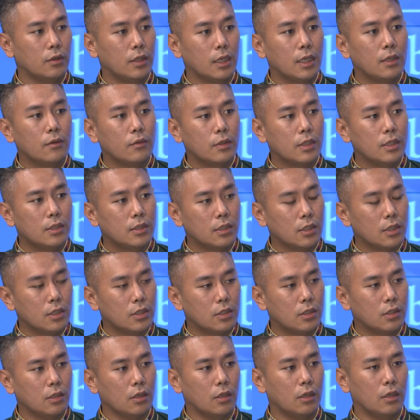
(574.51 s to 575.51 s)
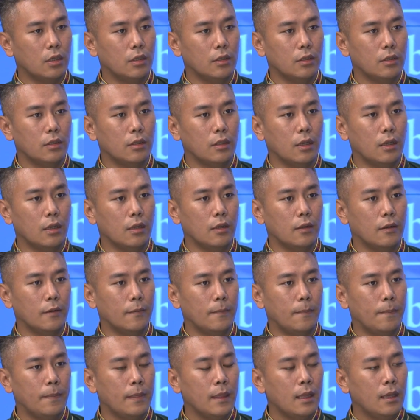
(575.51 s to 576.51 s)
their research
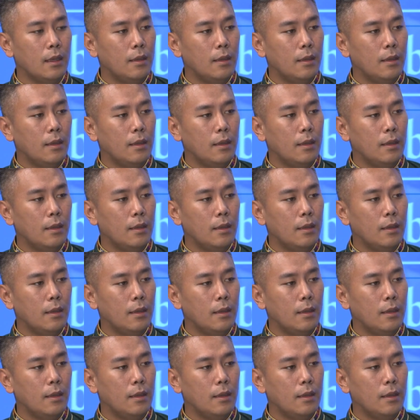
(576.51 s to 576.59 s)
on